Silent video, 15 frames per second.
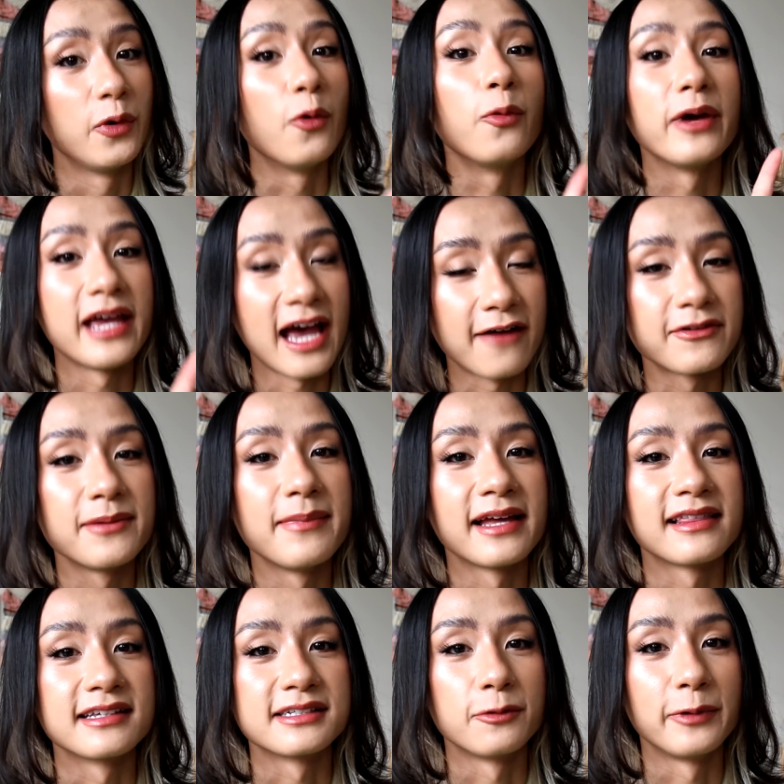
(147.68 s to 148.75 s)
we have to
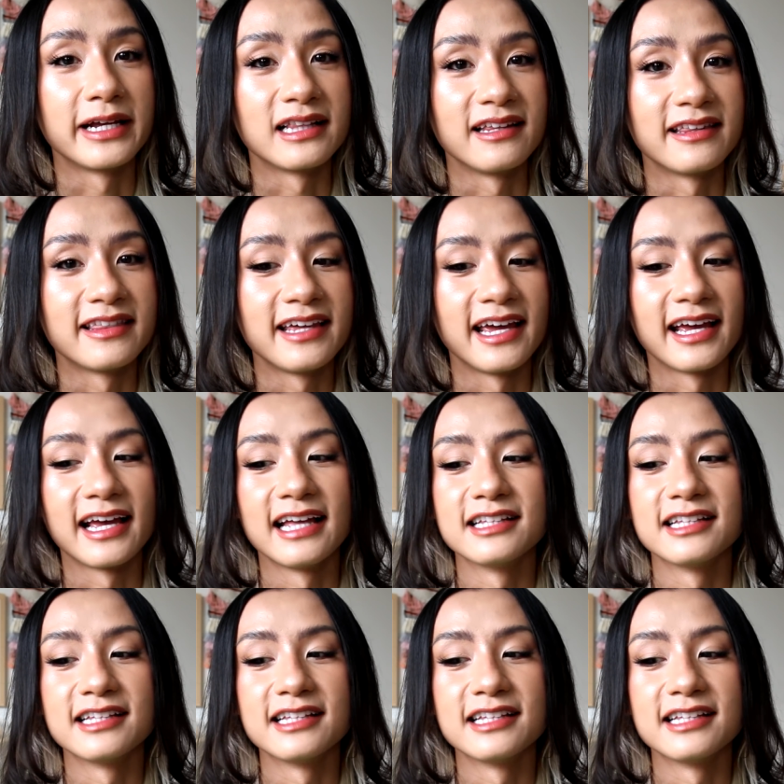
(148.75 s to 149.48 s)
make this a weekly thing.